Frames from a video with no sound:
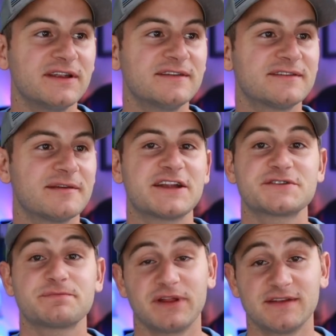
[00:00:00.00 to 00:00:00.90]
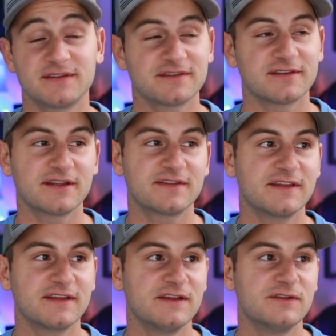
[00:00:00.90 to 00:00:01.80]
to match places like the
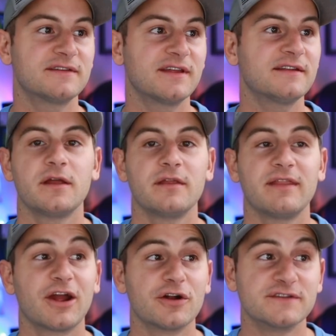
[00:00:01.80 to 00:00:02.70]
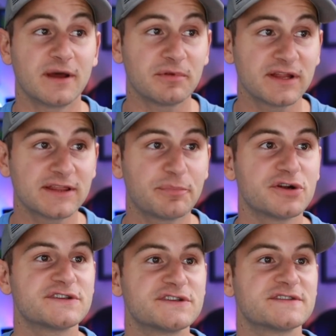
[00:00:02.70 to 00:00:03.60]
United States. They are doubling the purchase of